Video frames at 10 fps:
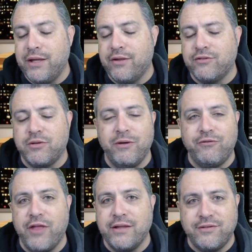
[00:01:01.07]
there's some
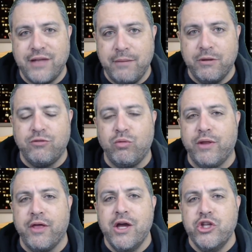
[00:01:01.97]
if-then statements
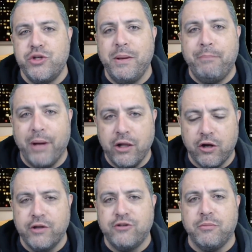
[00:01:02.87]
with Jimmy
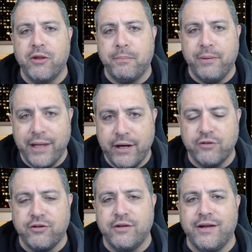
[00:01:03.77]
Butler and some other
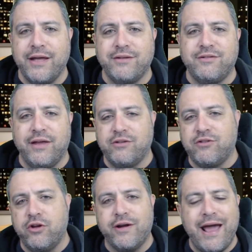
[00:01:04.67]
players on tonight's slate. So
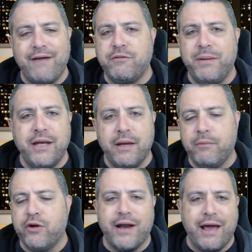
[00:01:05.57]
you're going to have to be
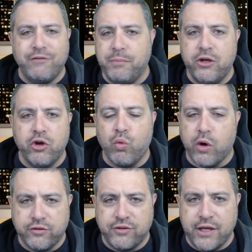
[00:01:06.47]
nimble. You're going to have to be at your
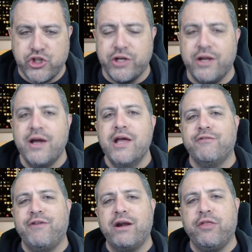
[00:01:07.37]
workstation. The
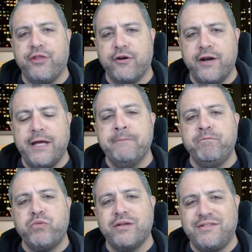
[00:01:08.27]
final thirty
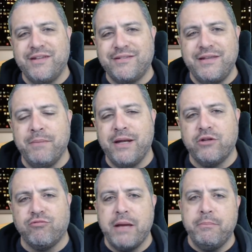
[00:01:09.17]
to sixty
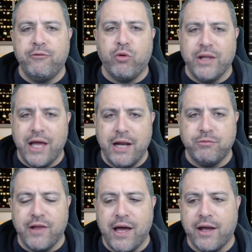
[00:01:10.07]
minutes right before
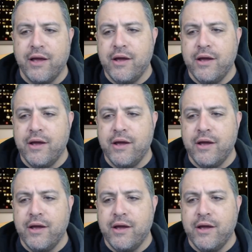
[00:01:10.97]
lineups lock